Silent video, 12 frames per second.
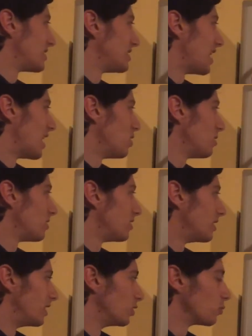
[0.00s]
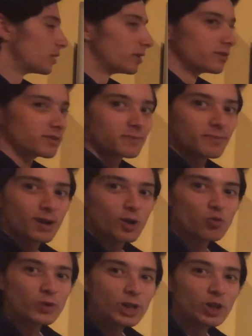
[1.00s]
an L in the reals, a
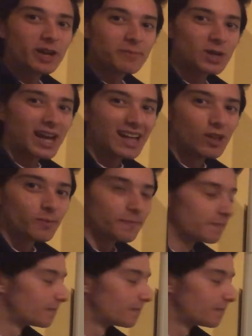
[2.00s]
real number L,